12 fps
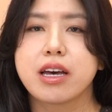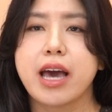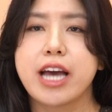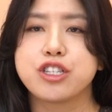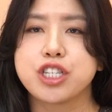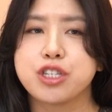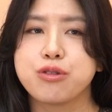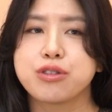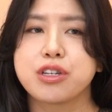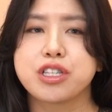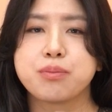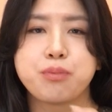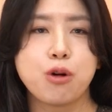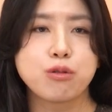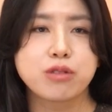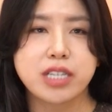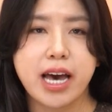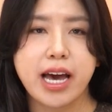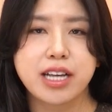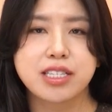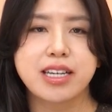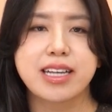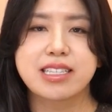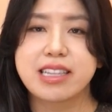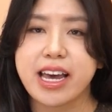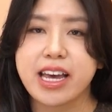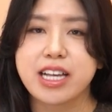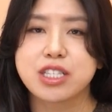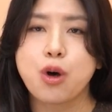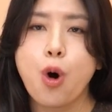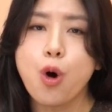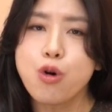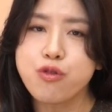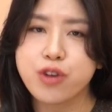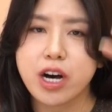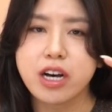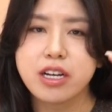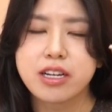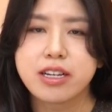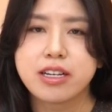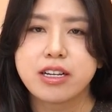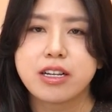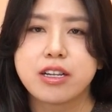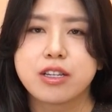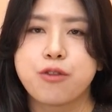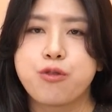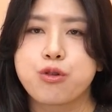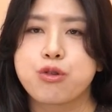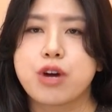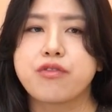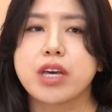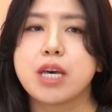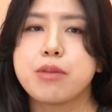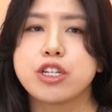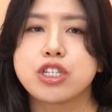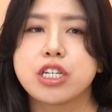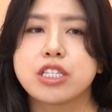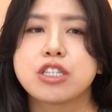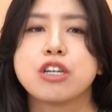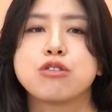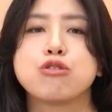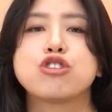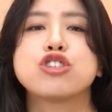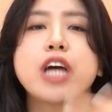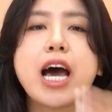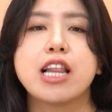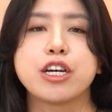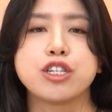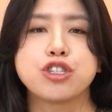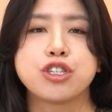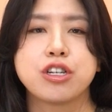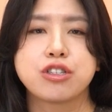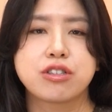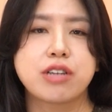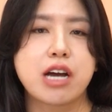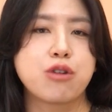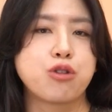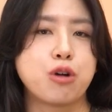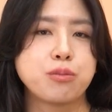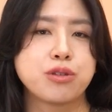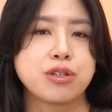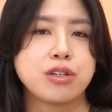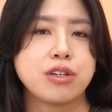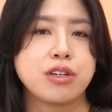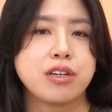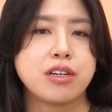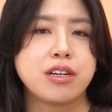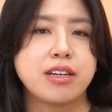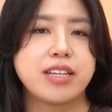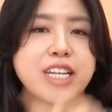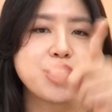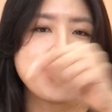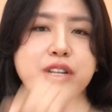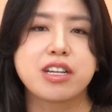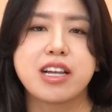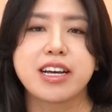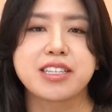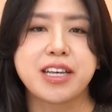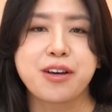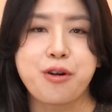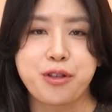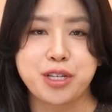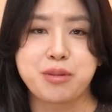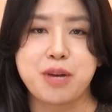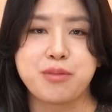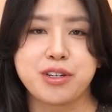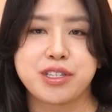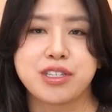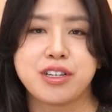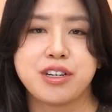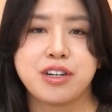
and she uses bold text as layers over the photographic images to challenge societal norms. That's you analyzing author's purpose,